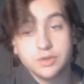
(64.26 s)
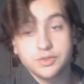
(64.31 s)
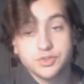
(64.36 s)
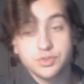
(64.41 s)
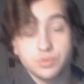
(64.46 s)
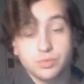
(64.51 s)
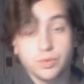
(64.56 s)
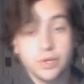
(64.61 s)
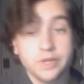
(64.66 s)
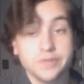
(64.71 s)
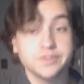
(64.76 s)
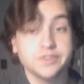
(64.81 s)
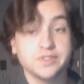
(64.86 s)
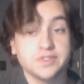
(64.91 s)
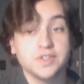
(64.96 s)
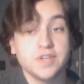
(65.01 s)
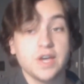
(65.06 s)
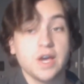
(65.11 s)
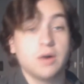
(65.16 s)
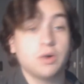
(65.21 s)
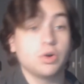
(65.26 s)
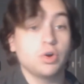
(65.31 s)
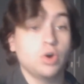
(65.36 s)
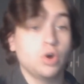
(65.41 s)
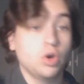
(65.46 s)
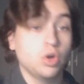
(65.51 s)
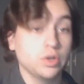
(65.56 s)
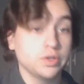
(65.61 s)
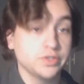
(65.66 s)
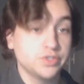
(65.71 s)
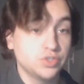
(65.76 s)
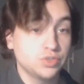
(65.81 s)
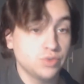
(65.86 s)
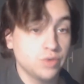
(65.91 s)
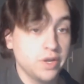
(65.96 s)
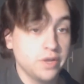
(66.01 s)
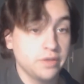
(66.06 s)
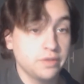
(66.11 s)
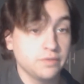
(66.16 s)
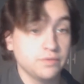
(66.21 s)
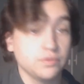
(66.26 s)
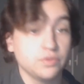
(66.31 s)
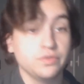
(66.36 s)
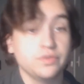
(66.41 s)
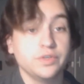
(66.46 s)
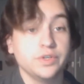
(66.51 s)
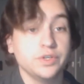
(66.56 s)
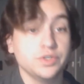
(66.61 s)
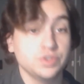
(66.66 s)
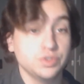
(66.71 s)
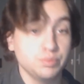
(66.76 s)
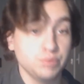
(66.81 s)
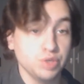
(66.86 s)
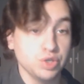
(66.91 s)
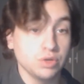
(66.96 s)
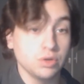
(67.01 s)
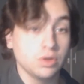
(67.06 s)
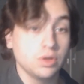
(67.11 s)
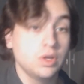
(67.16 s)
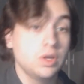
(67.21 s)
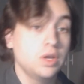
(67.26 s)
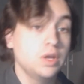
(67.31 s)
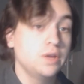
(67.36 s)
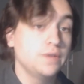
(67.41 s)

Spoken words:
and also raises the alcoholic strength of the finished beer.